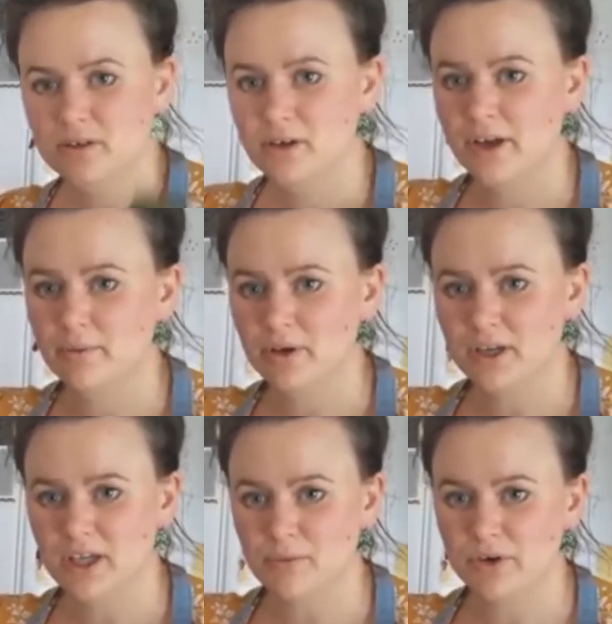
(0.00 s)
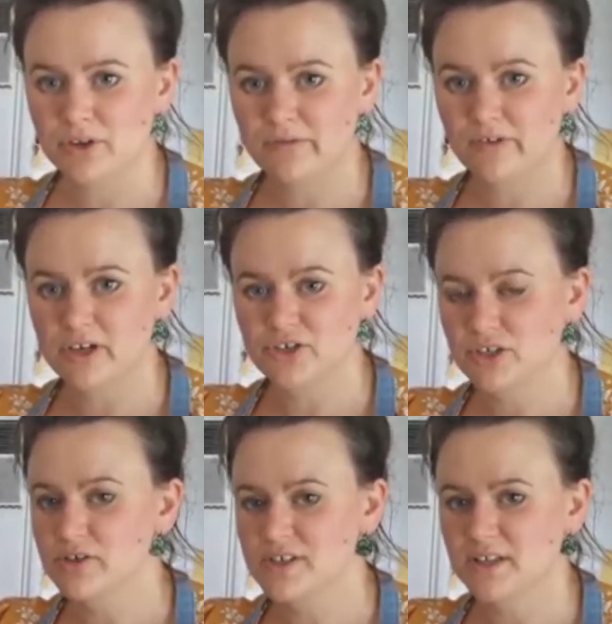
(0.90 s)
and I'm going to keep one in the fridge
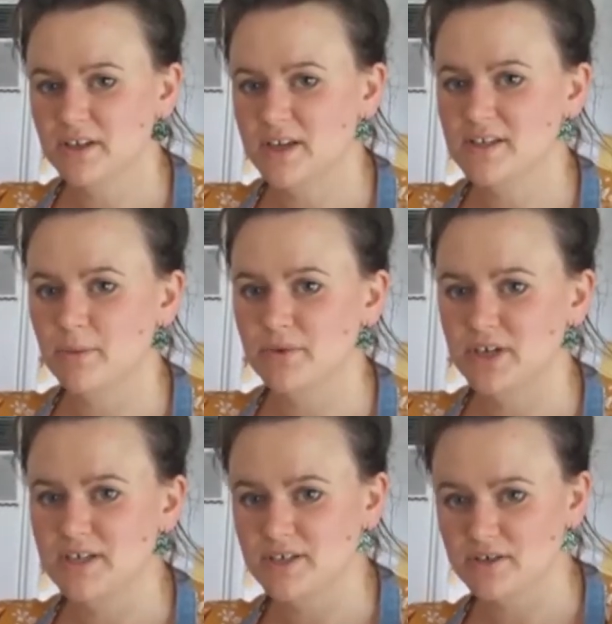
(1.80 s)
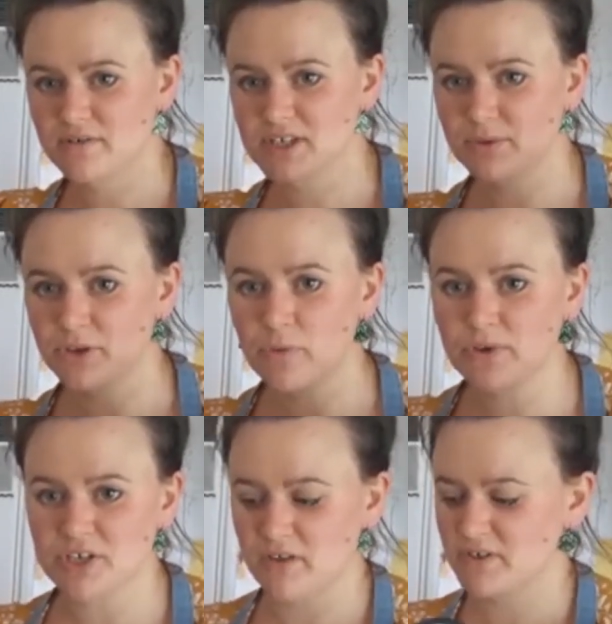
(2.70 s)
and use it in the next couple of days because obviously with no
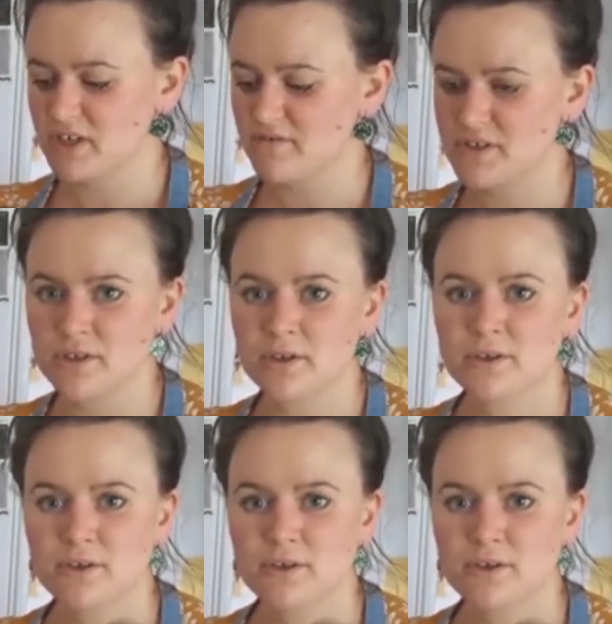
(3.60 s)
preservatives